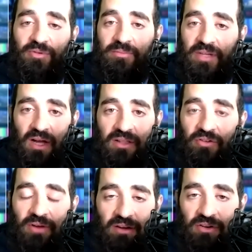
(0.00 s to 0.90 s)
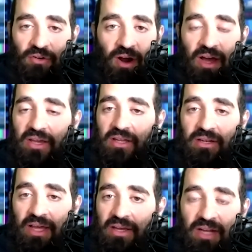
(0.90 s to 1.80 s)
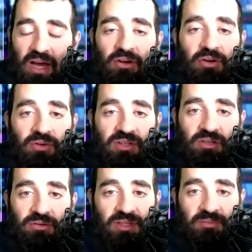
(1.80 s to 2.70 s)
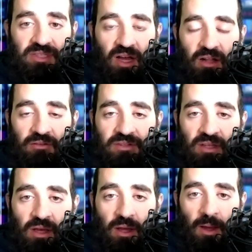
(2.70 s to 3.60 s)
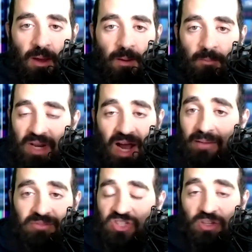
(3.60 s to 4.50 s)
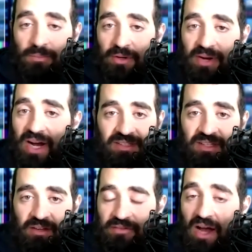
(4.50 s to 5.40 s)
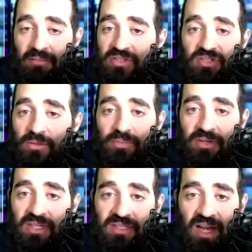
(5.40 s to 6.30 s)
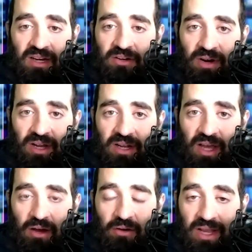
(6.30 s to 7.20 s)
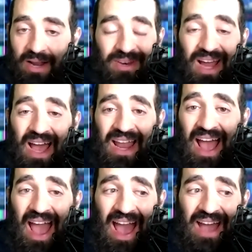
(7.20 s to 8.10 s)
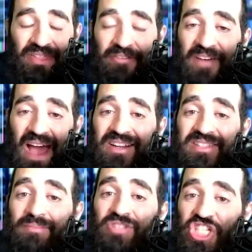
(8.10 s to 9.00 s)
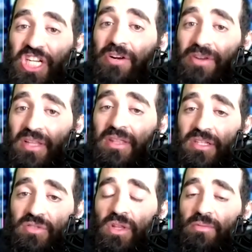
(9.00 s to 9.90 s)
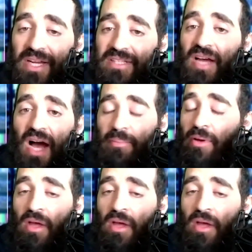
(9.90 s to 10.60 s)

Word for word: would be on the ground crying and like not knowing what to do with themselves. But I'm super positive. I'm super excited right now. And I'm and and the fact is I'm sharing this with my top